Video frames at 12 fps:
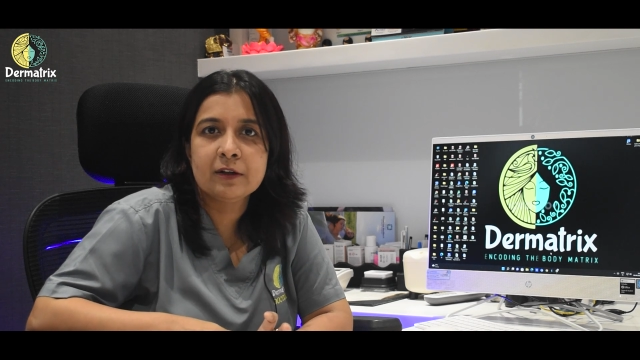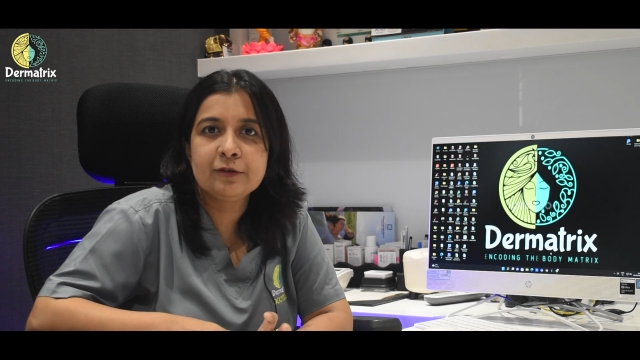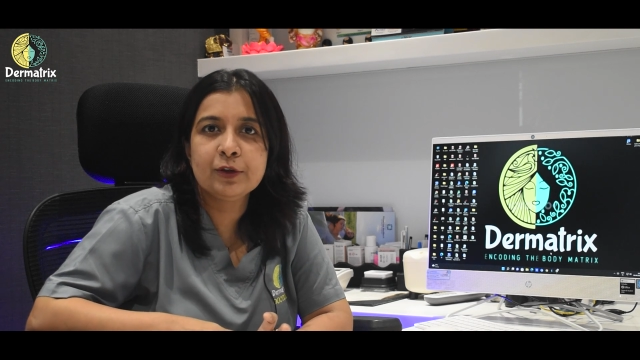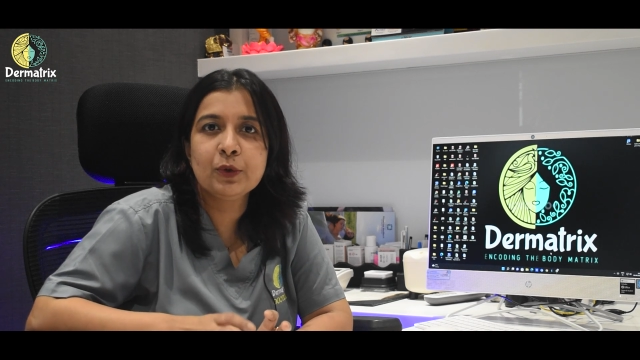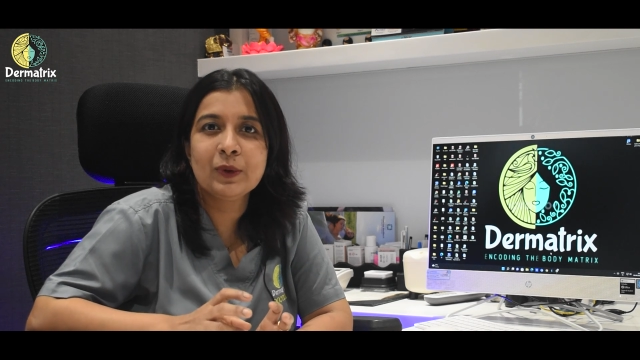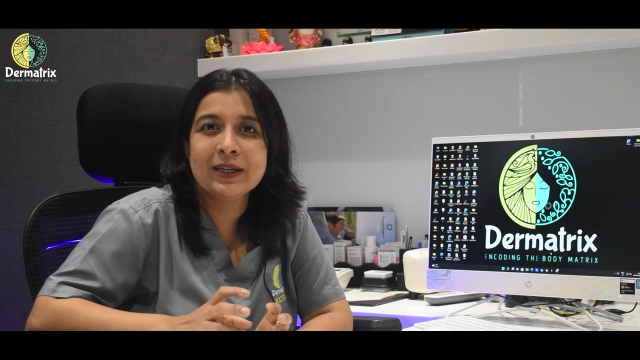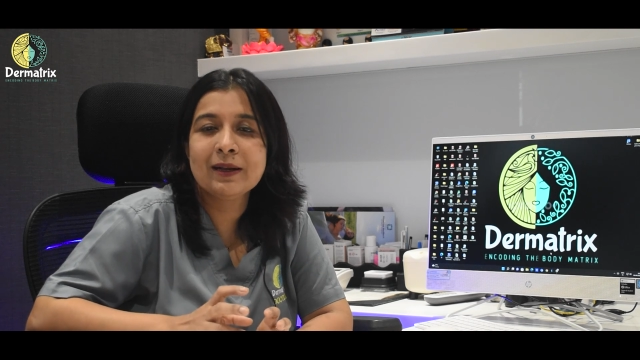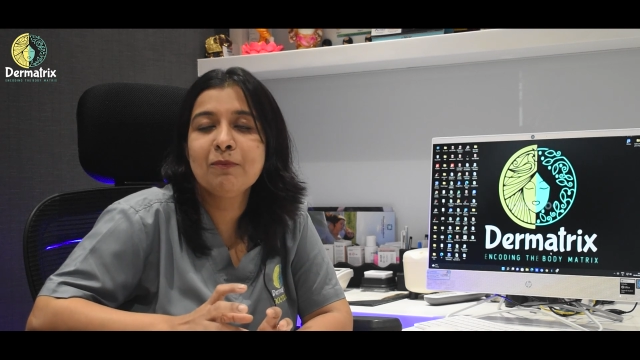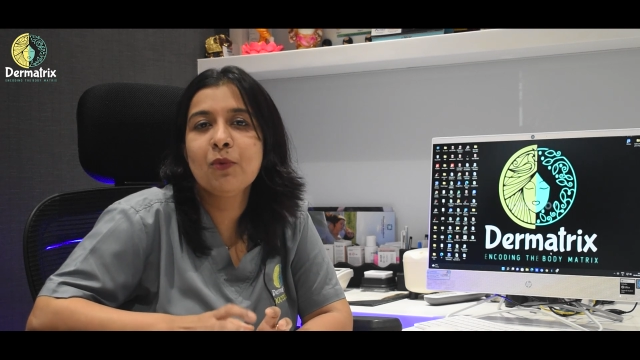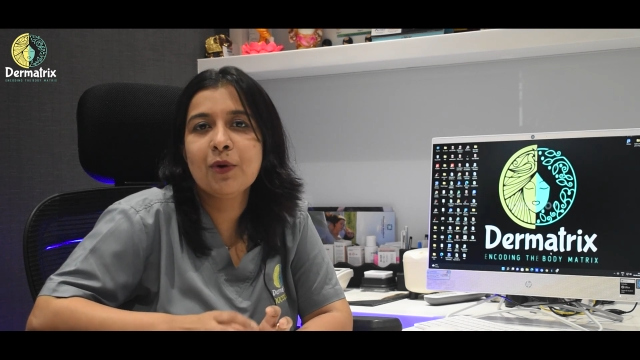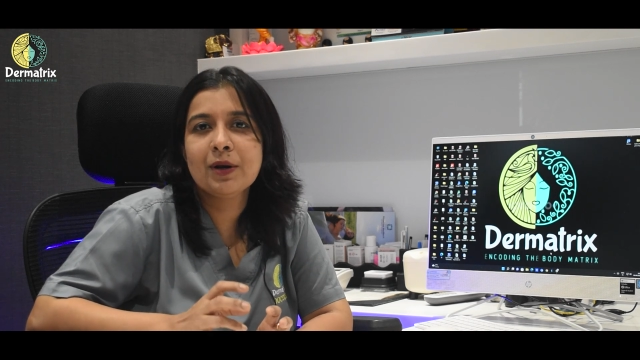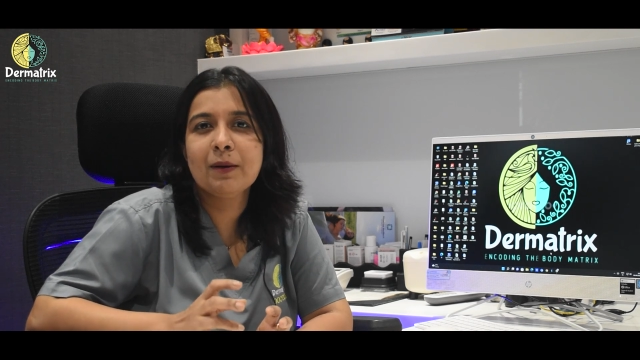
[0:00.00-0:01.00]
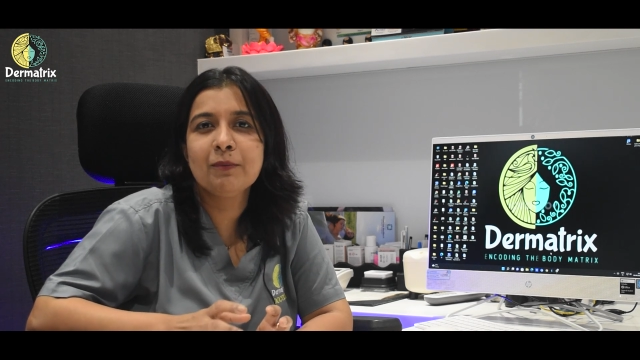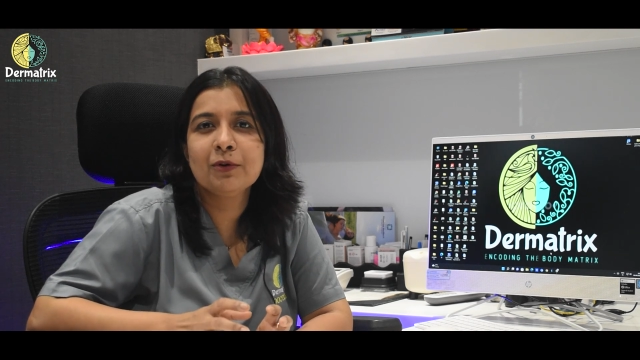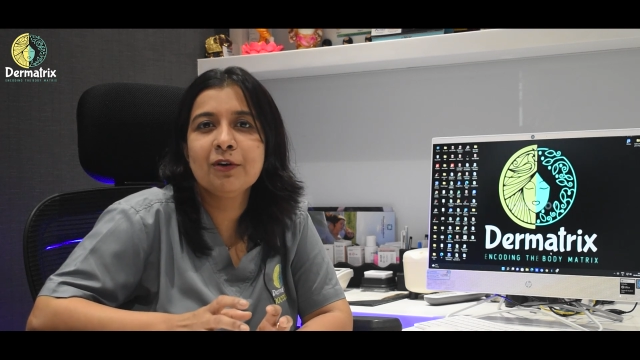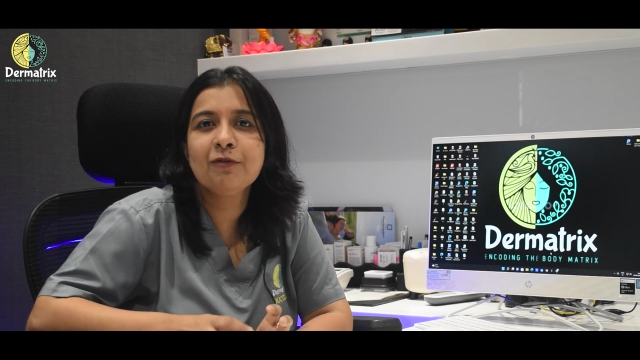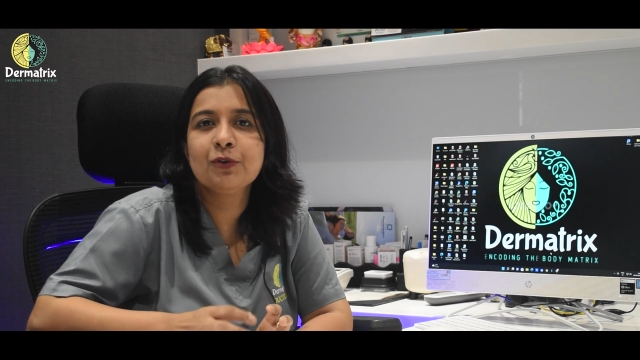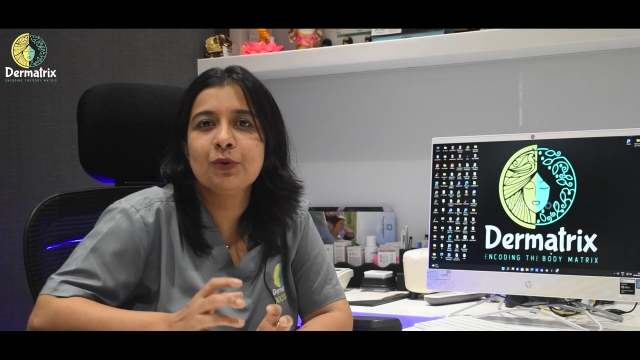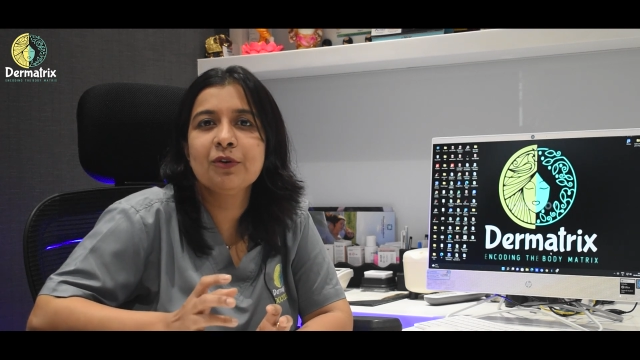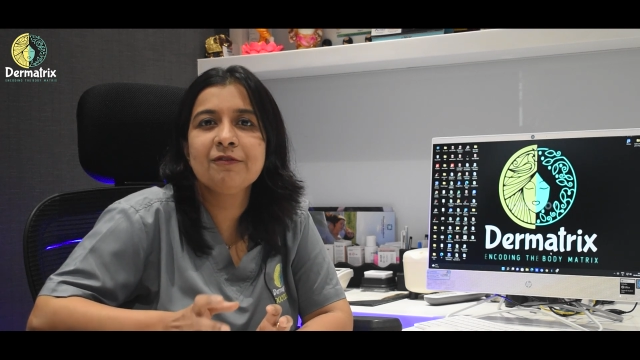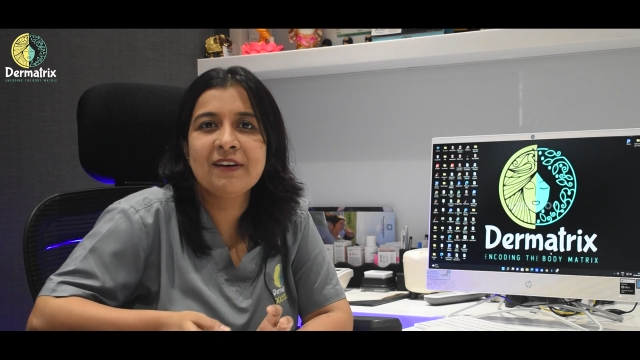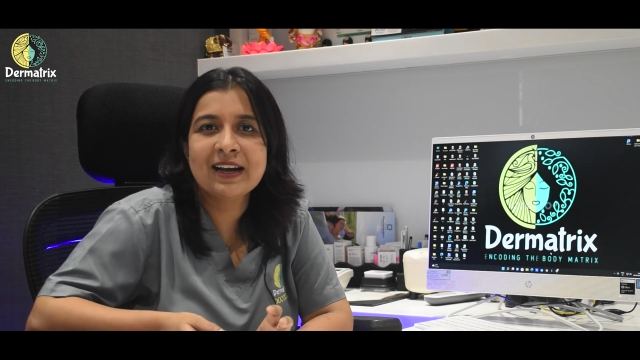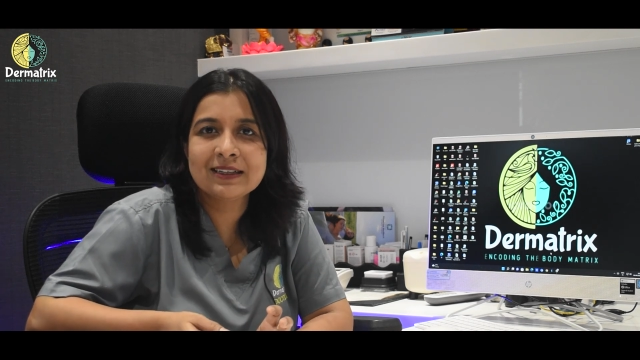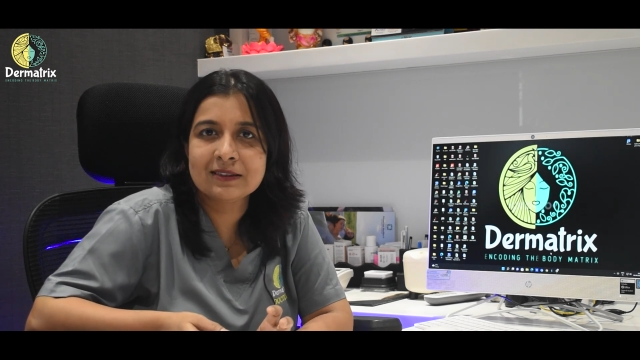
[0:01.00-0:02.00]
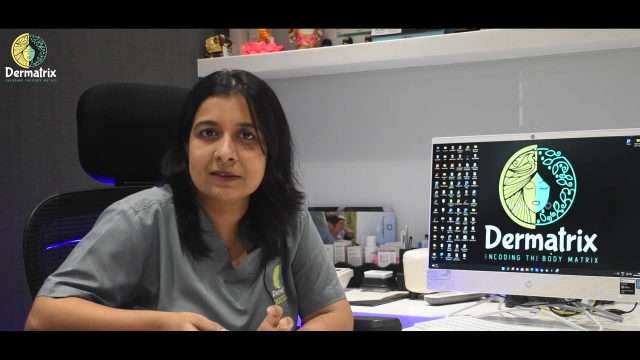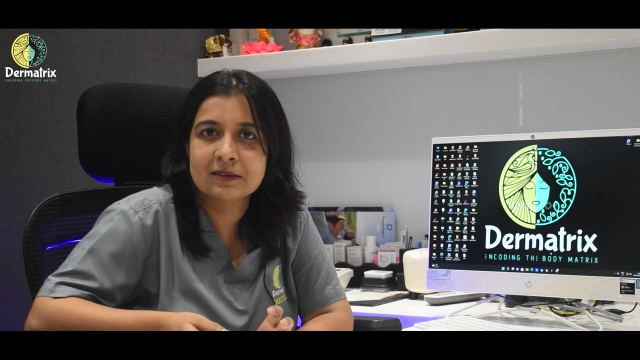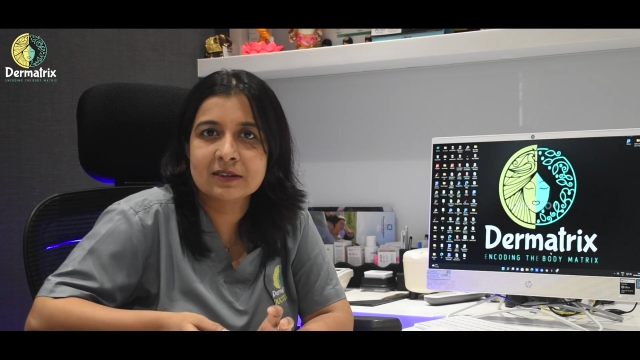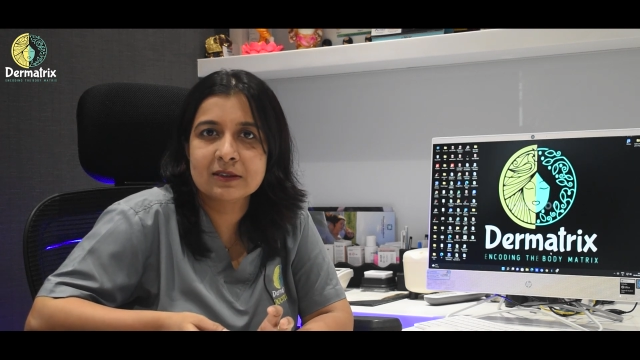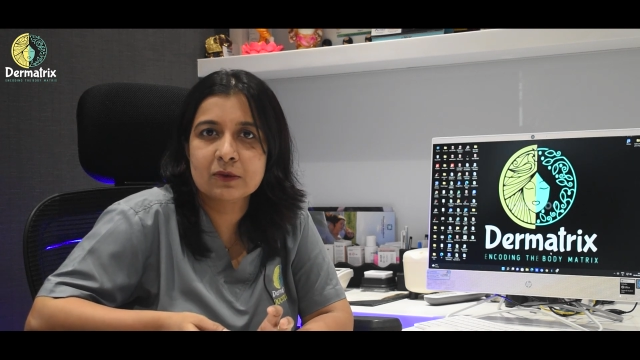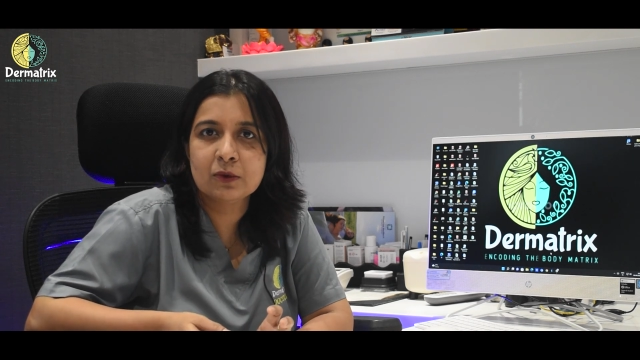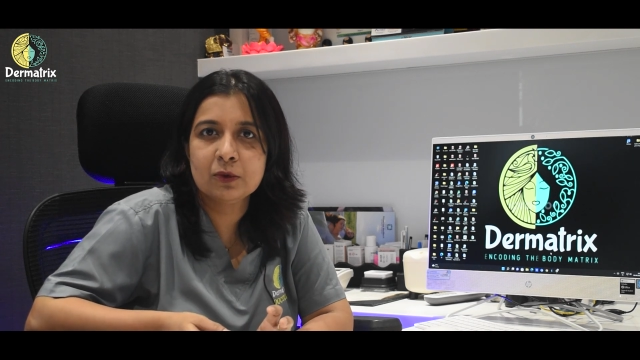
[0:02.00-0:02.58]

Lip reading: So you will get more number of growth factors,